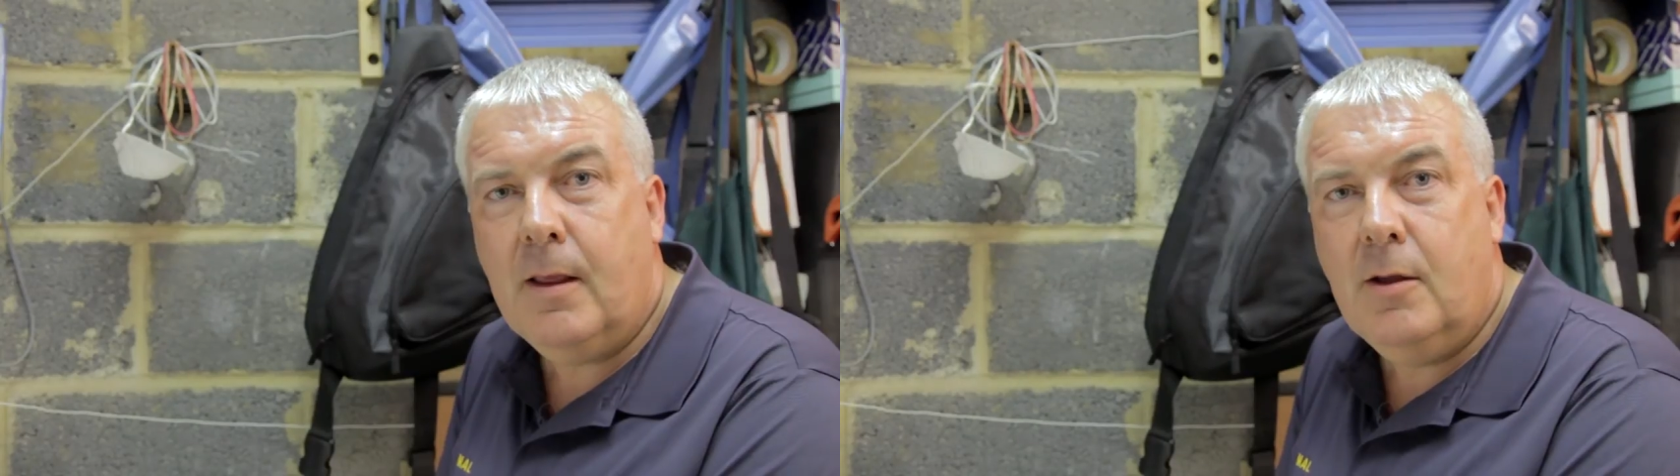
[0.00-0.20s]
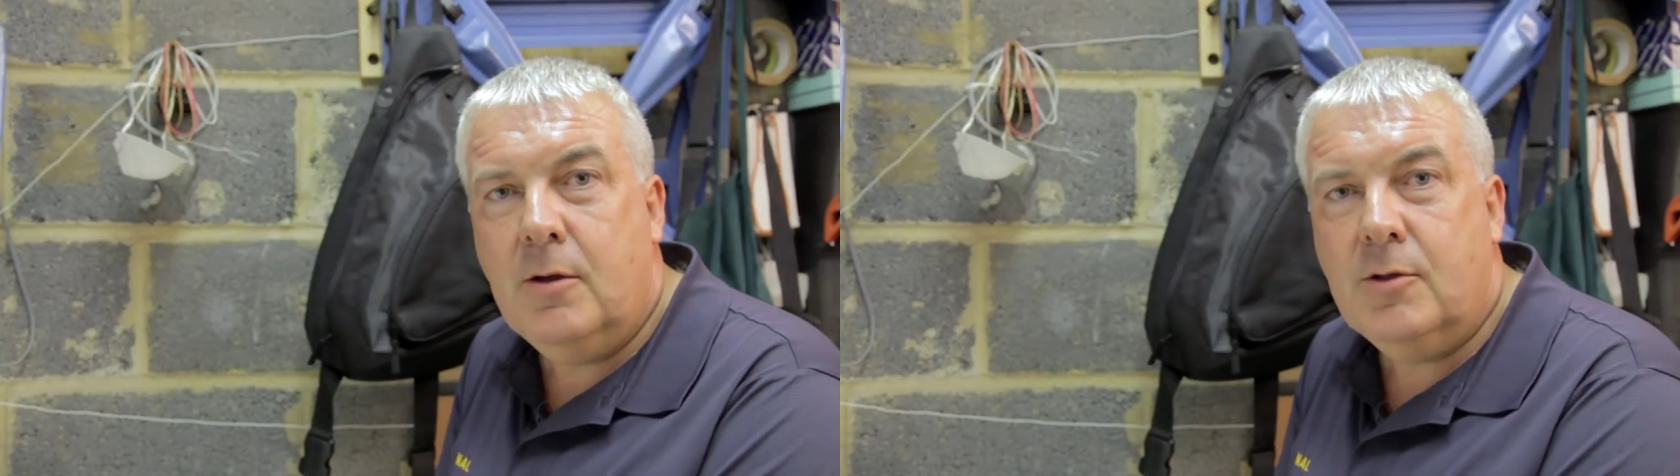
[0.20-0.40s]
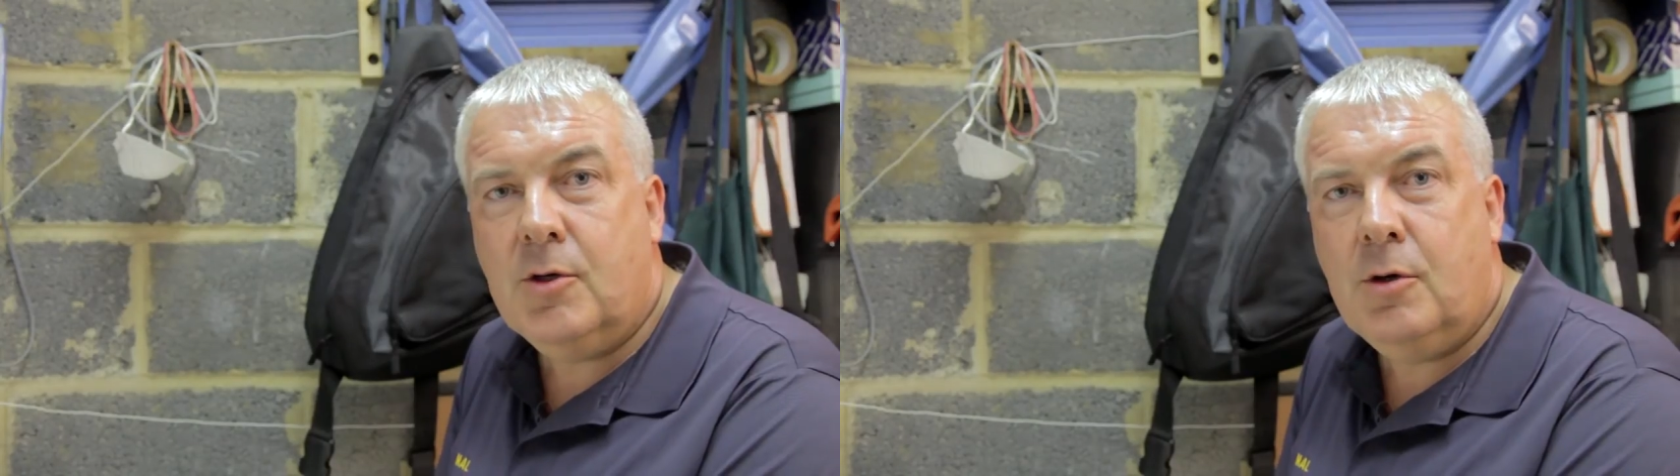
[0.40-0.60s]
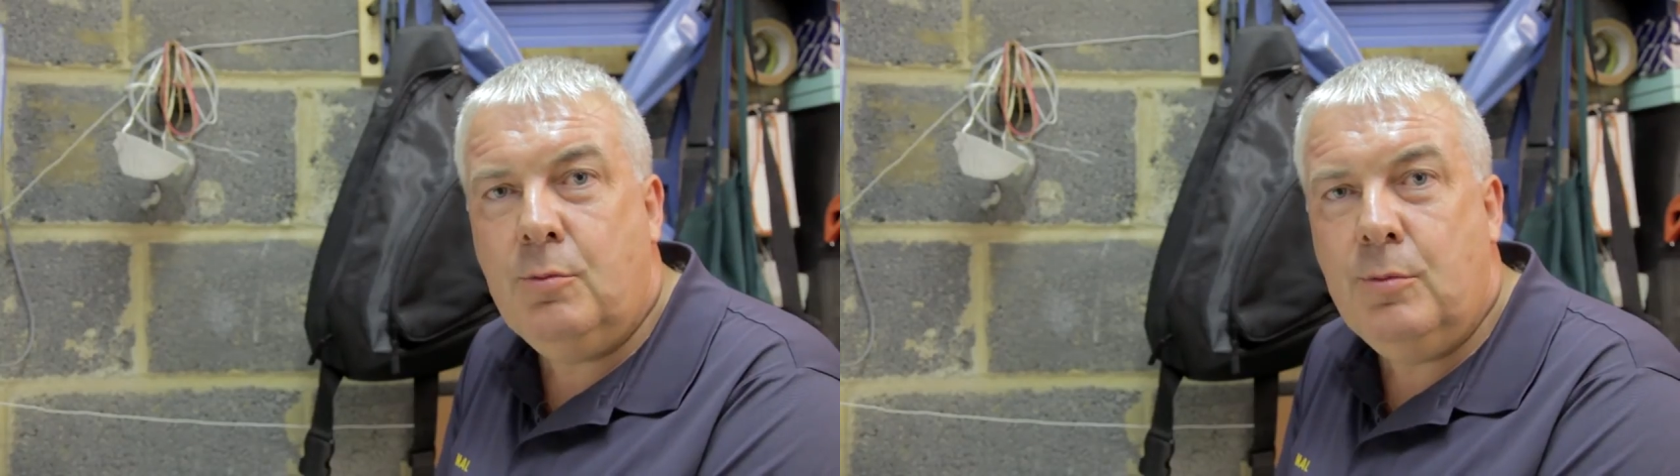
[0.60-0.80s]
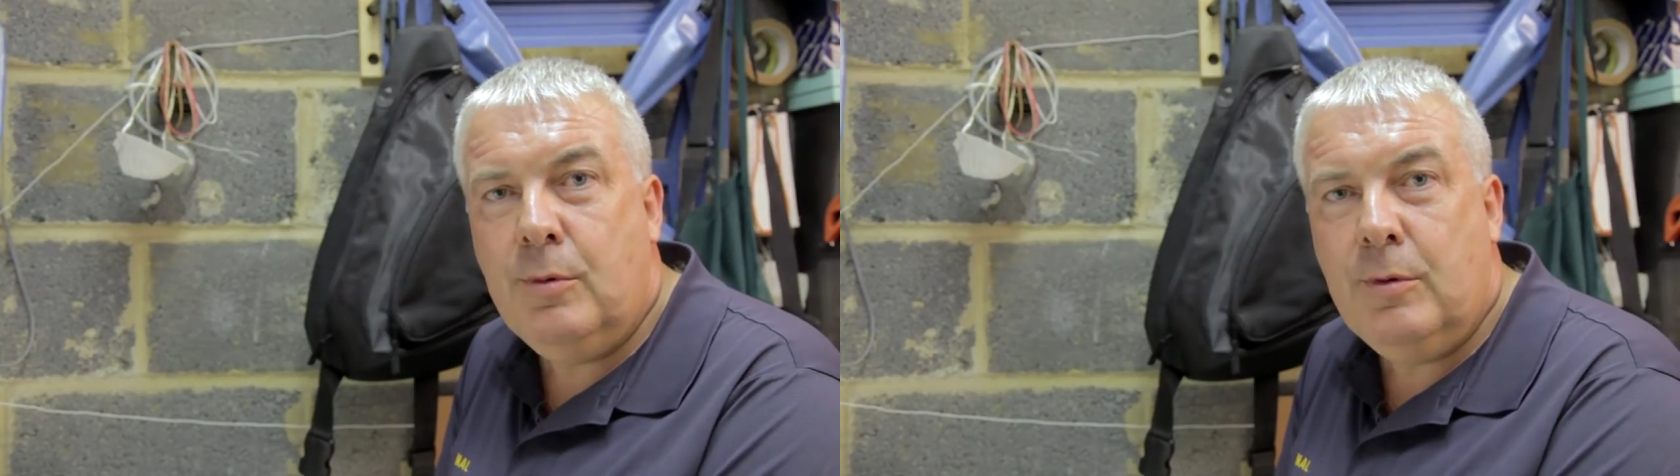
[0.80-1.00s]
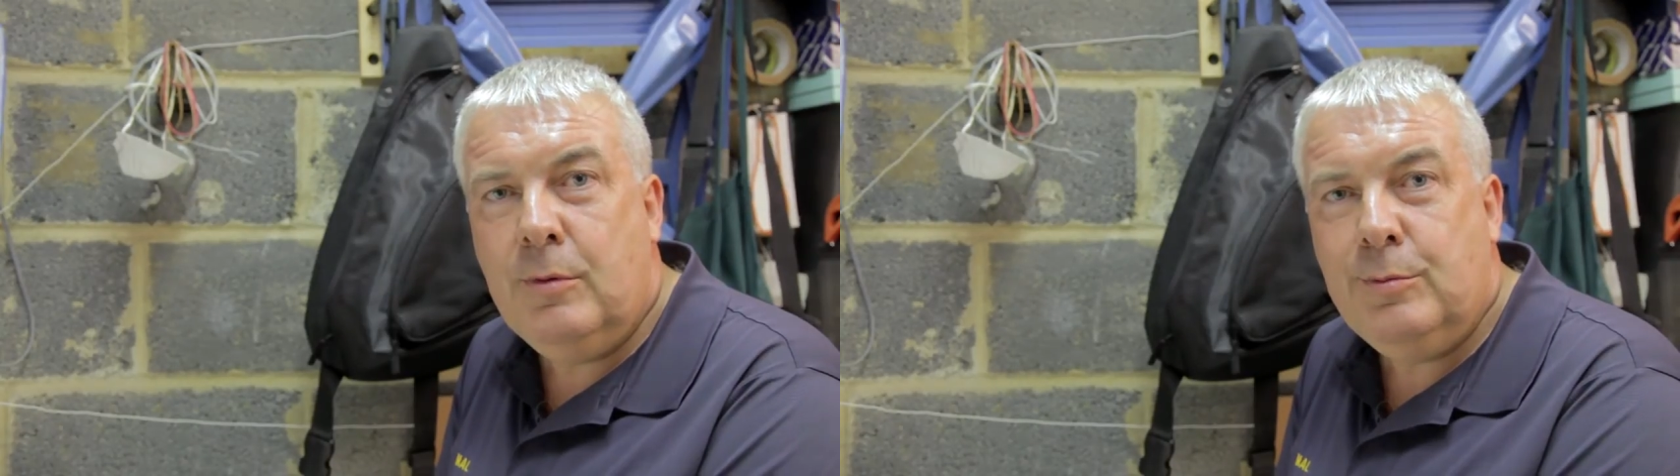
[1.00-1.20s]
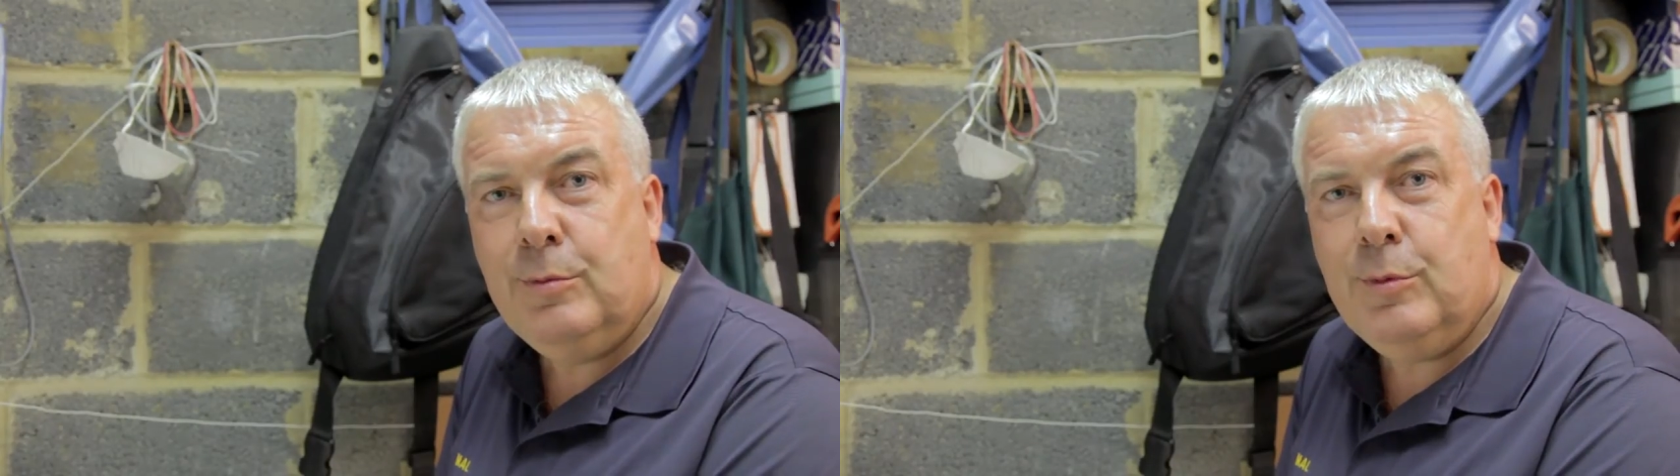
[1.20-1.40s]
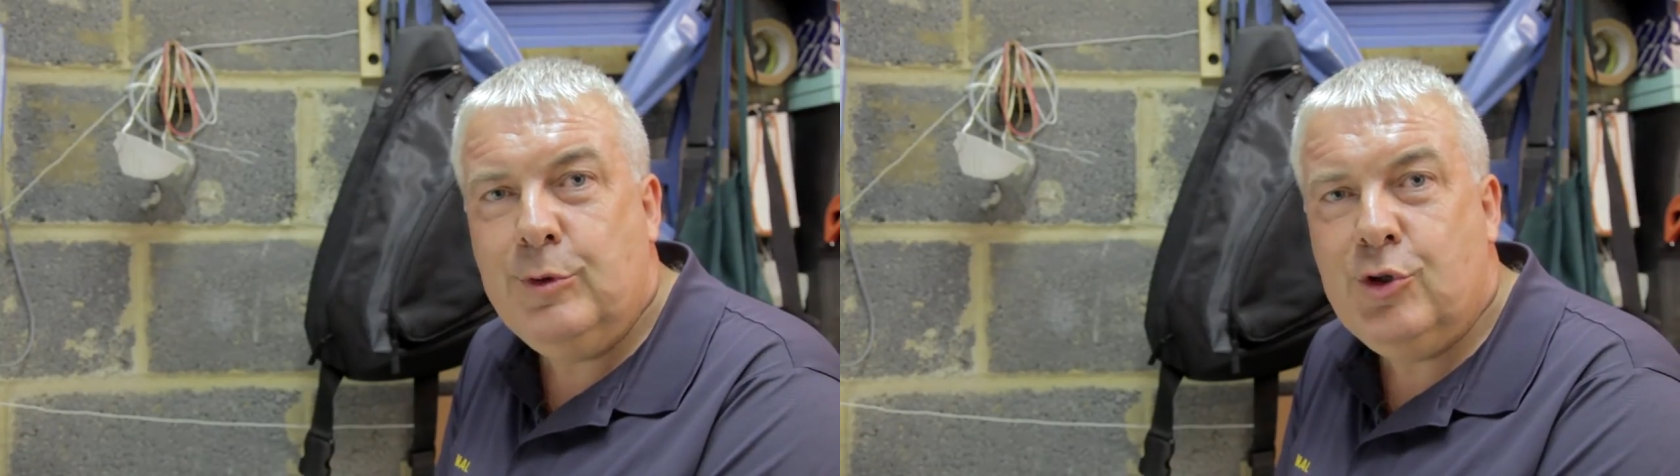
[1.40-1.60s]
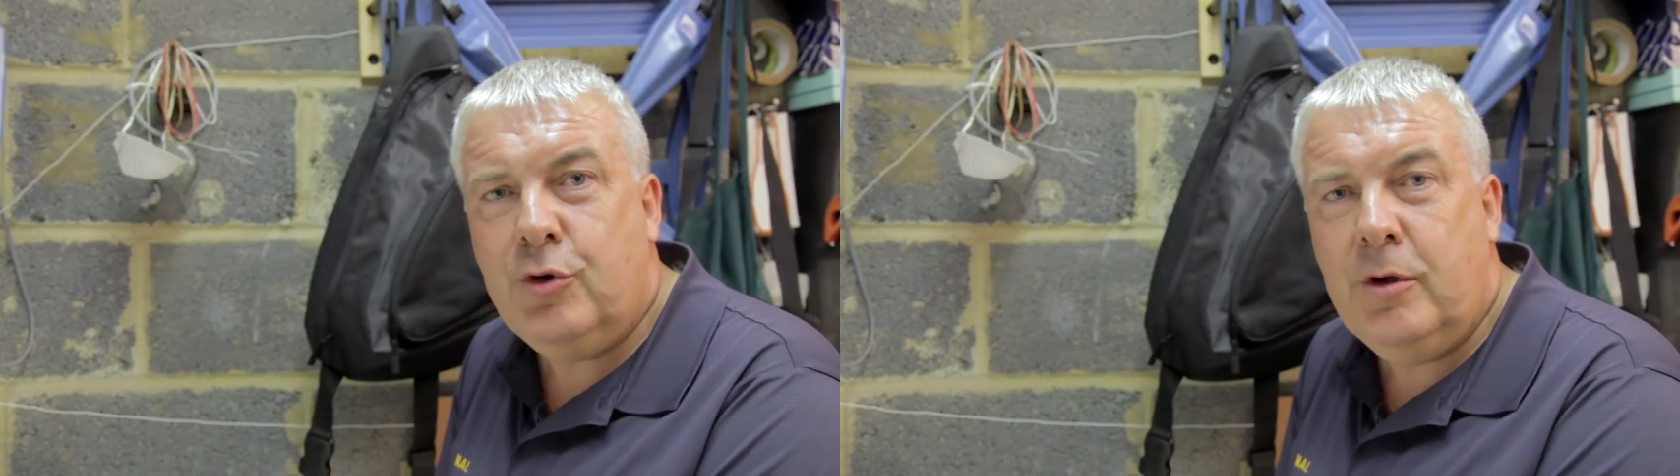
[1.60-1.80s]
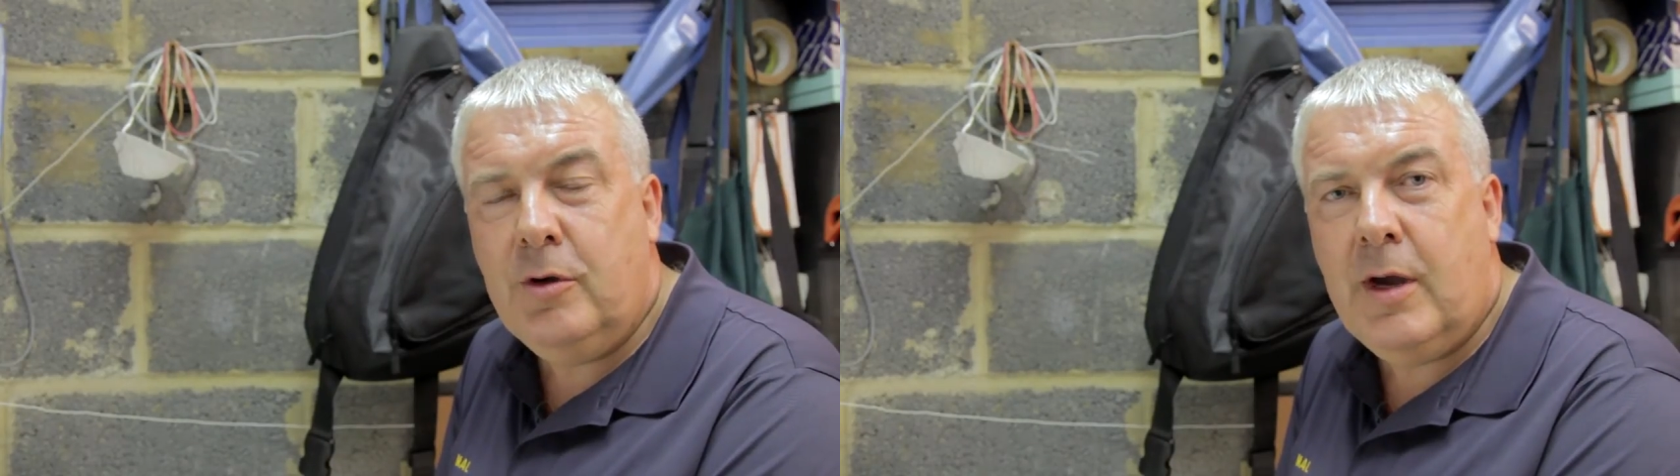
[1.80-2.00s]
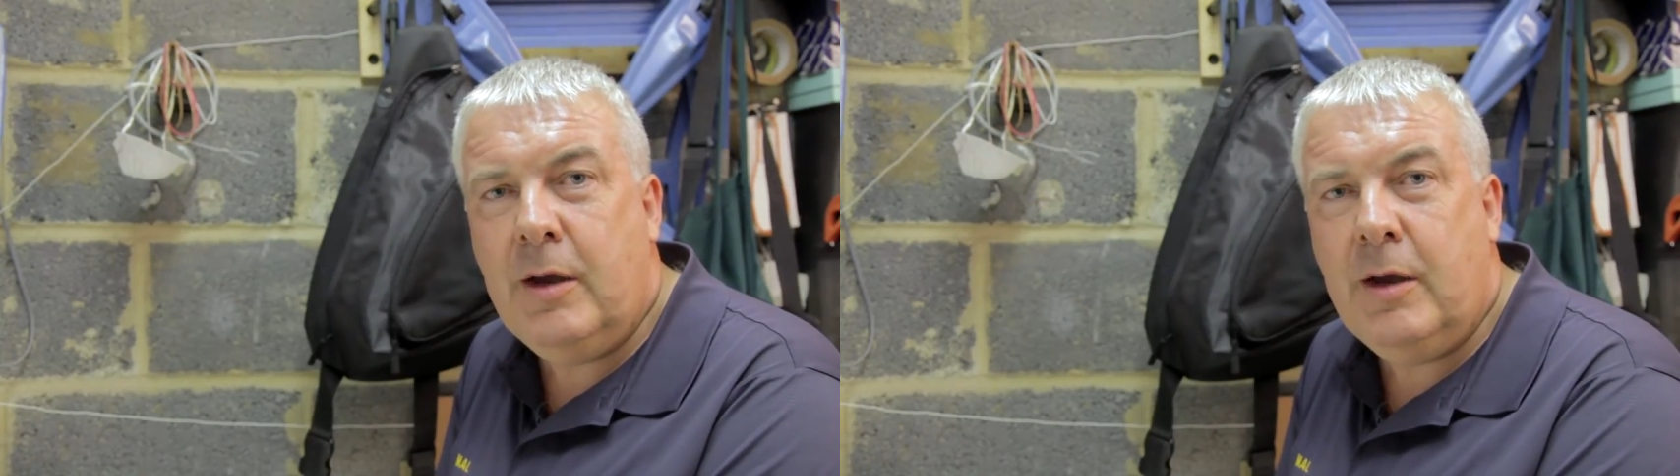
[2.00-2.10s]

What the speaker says: So we'll show you